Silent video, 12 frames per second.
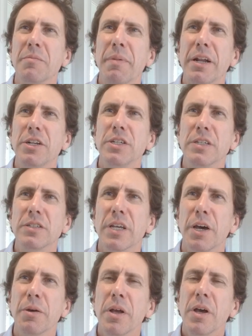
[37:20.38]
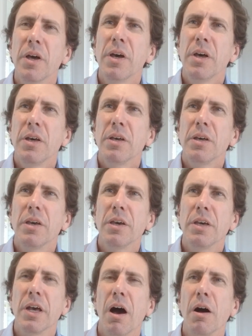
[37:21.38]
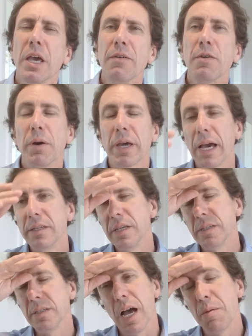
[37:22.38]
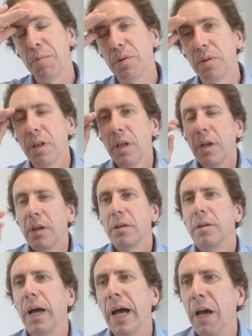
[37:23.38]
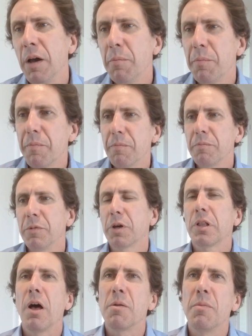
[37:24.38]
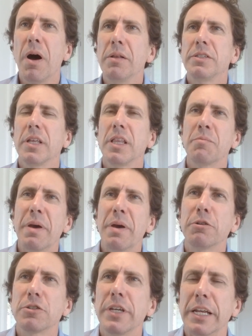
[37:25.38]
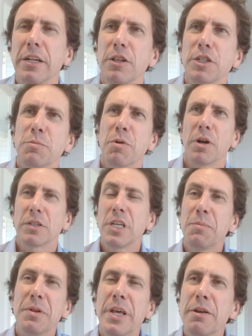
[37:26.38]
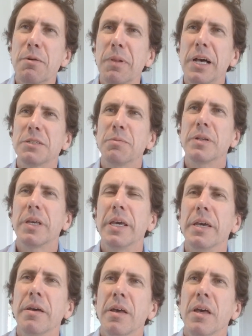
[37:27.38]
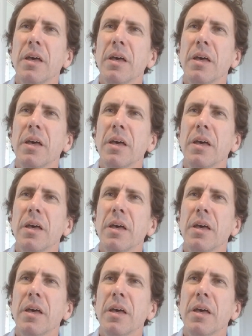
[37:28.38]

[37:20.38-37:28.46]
and managing. So. Yeah, I'll give you a case example. A client of mine selling medical technology products, hip and knee replacement gear,